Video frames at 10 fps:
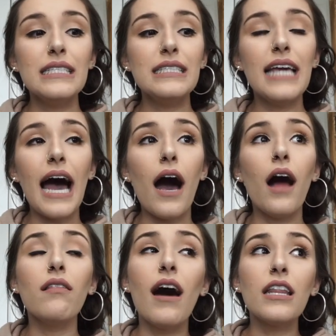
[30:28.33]
yeah,
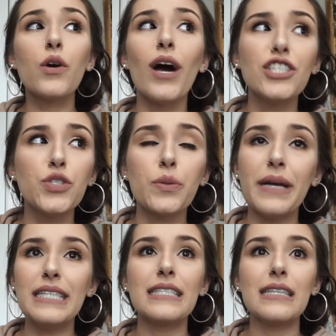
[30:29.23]
a lot of the questions were
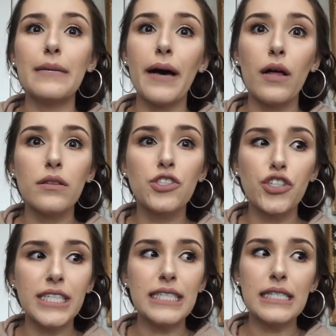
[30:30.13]
basically about
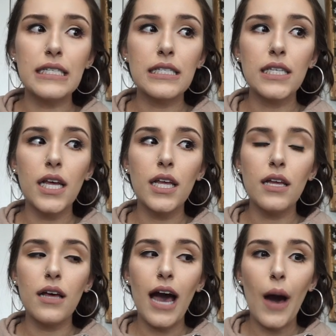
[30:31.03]
treats,
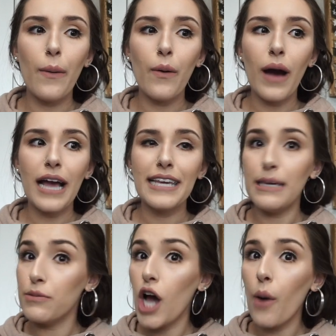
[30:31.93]
how I
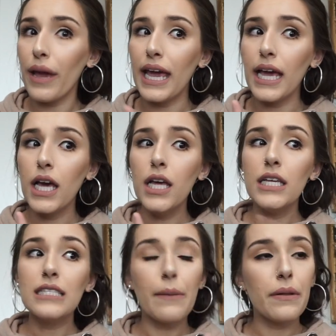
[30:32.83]
keep going,
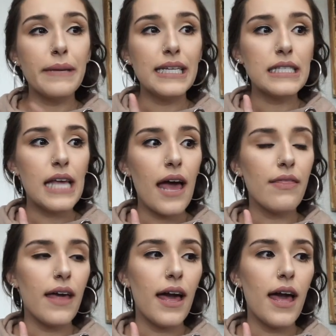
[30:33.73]
supplements,
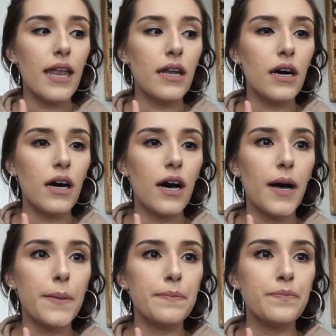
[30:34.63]
and then
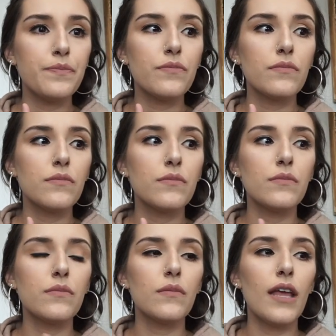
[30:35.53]
um,
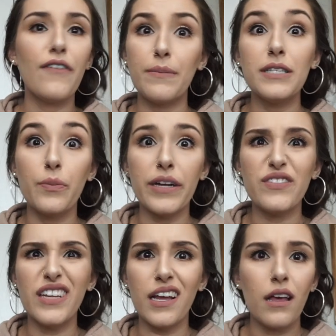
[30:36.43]
if I'm still
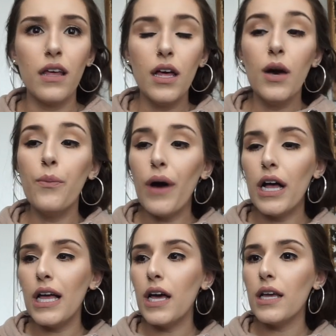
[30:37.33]
breastfeeding. But
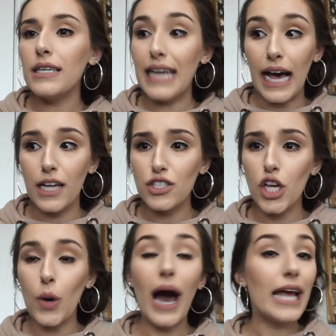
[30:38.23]
yeah,
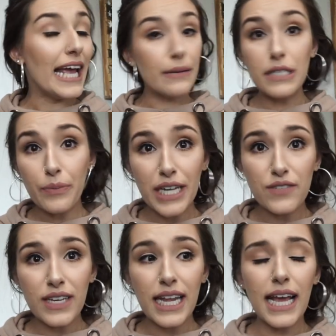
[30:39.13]
so I am still
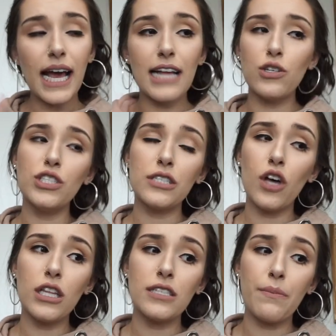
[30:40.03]
breastfeeding. I told you guys
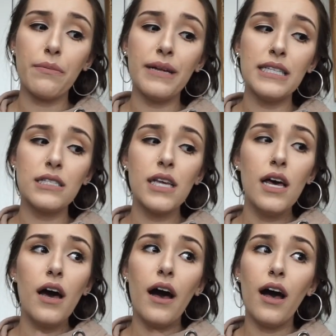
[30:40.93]
all the supplements.
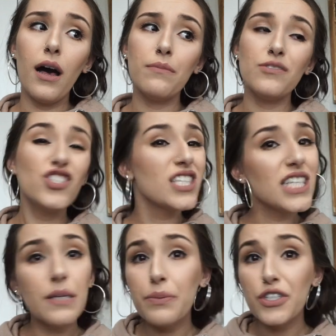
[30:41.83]
Um, just
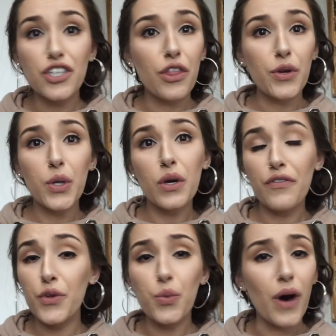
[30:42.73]
keep pushing through.
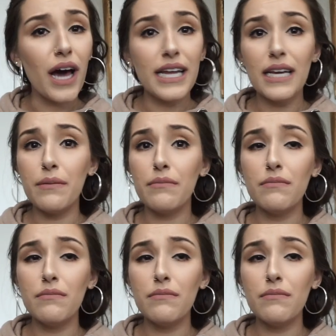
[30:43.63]
If you want it,